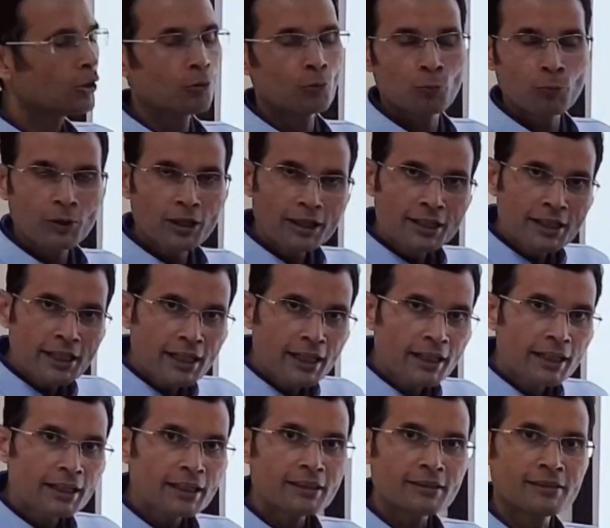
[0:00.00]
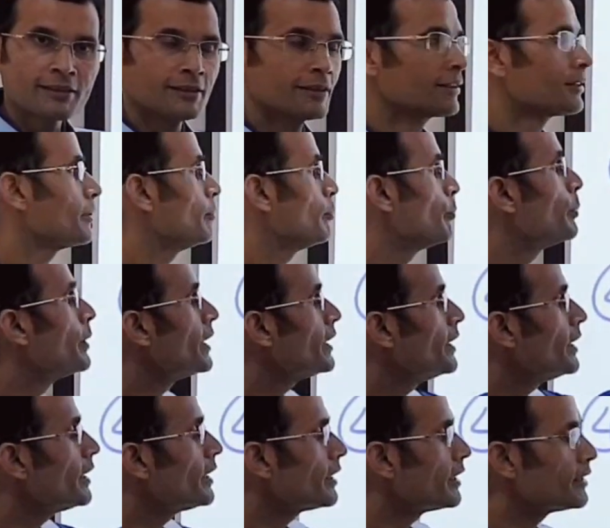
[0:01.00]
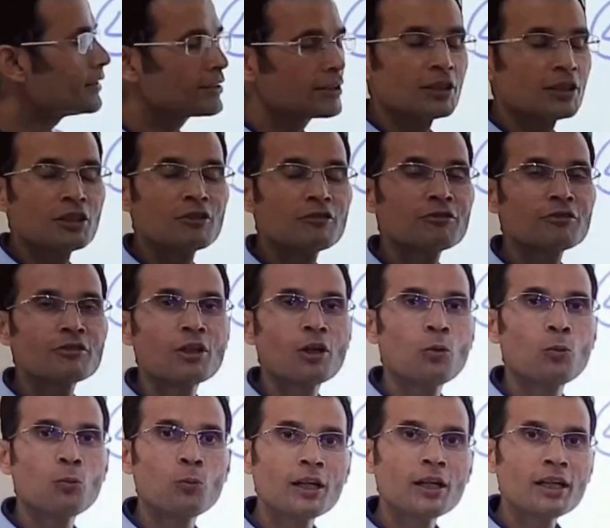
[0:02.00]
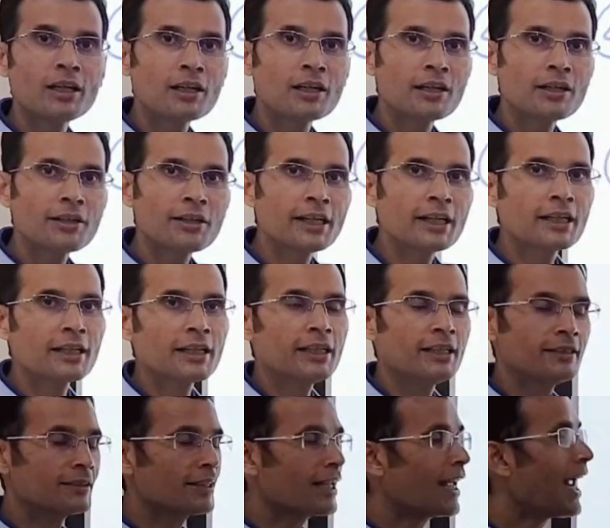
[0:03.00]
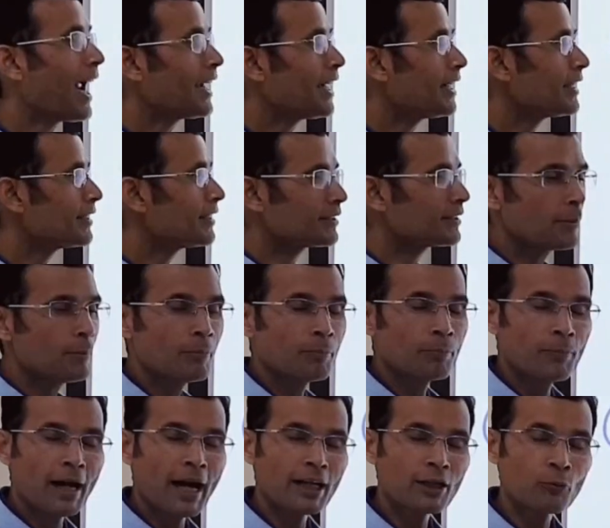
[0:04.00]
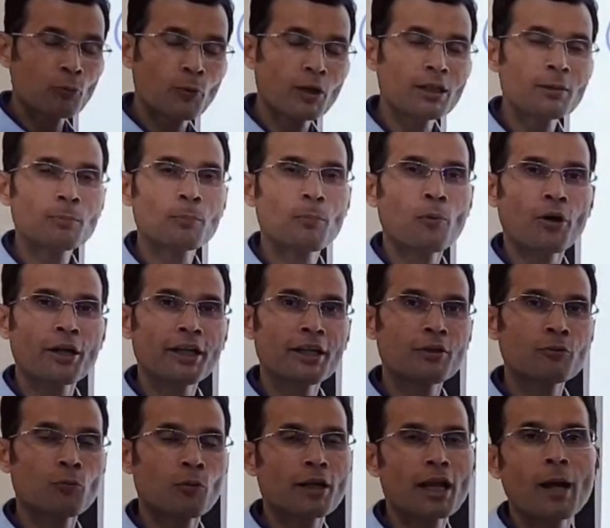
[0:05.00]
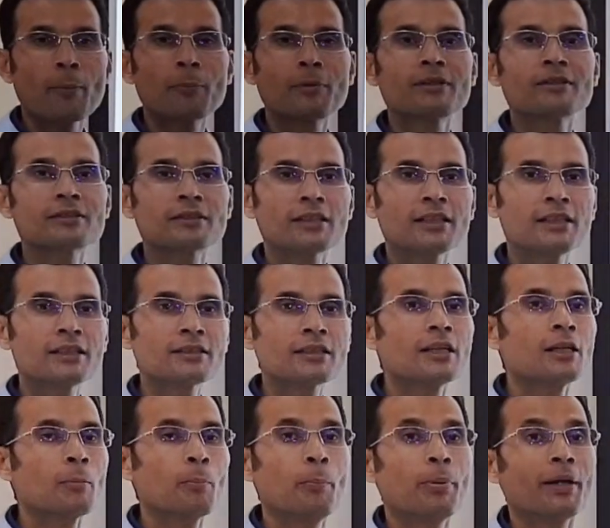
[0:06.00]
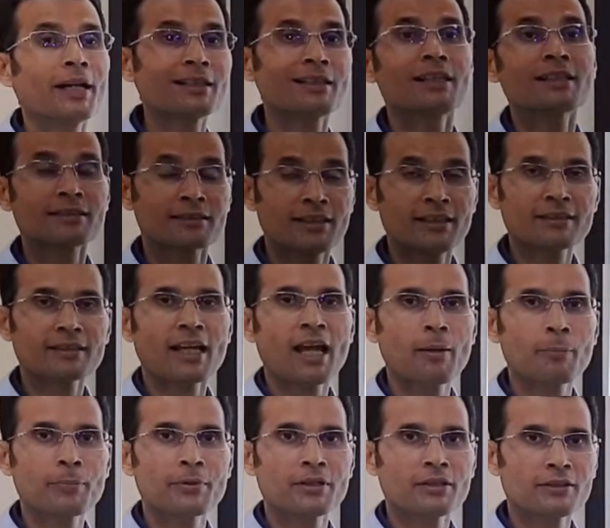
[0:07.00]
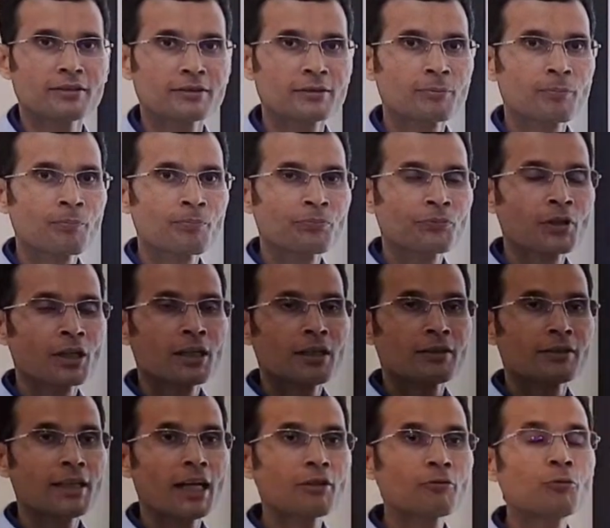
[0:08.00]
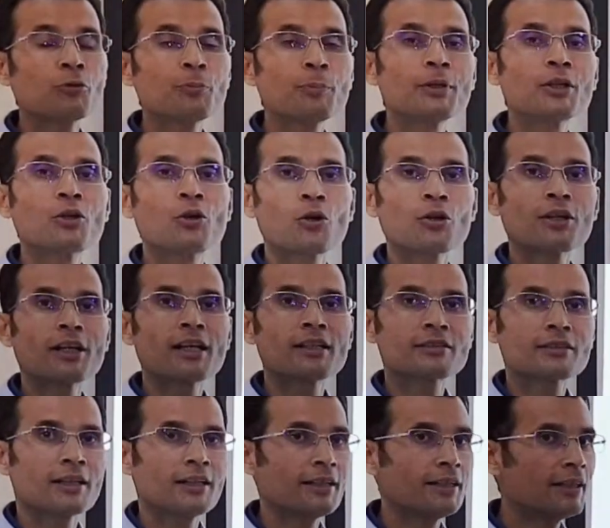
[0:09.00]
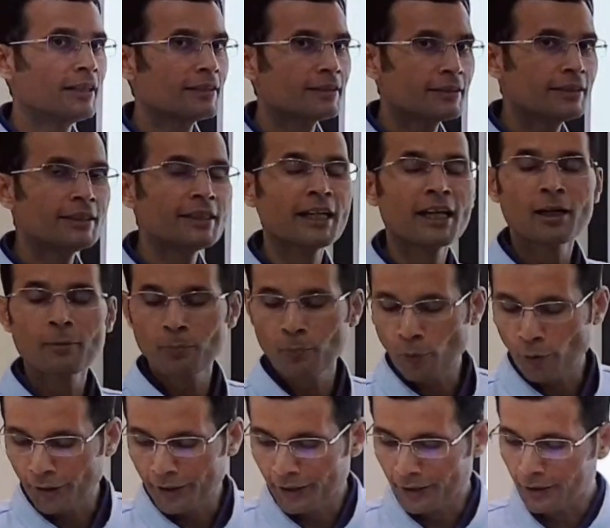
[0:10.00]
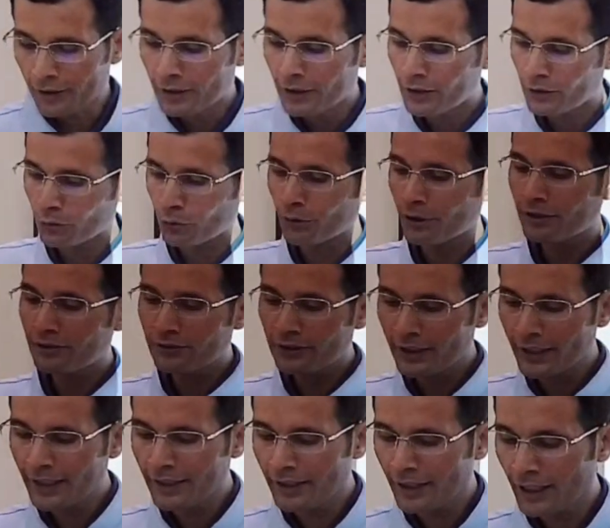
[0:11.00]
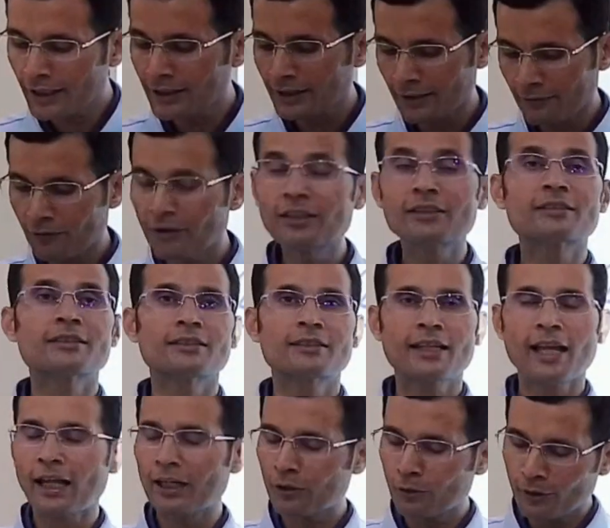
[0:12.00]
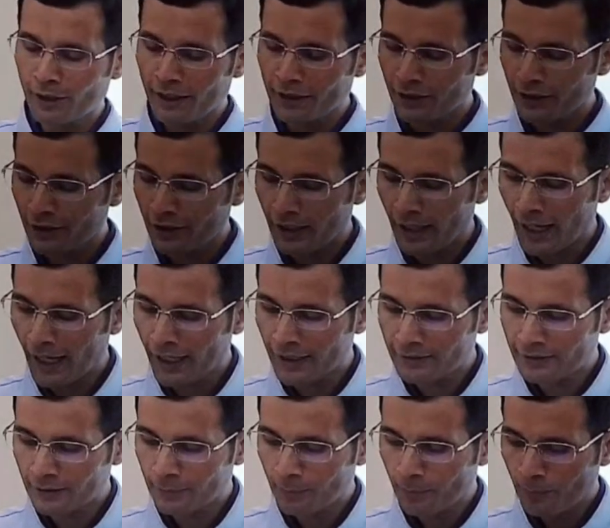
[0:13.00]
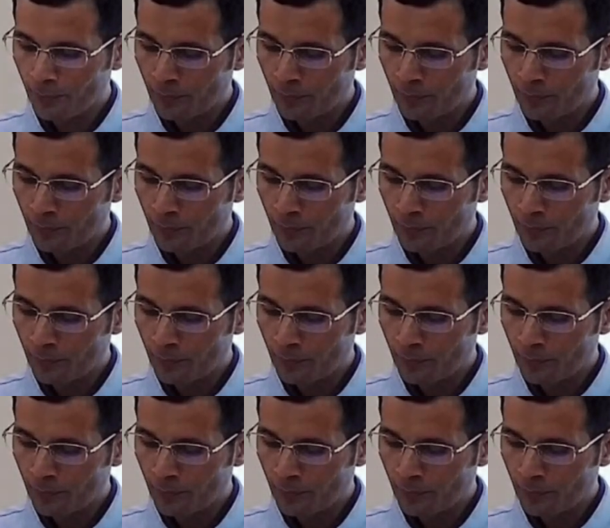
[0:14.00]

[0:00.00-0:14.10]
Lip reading: will decrease. Breathing reserve will decrease. And at one point, what happens is breathlessness appears. That would be called as dyspnea point. So dyspneic index first is calculated as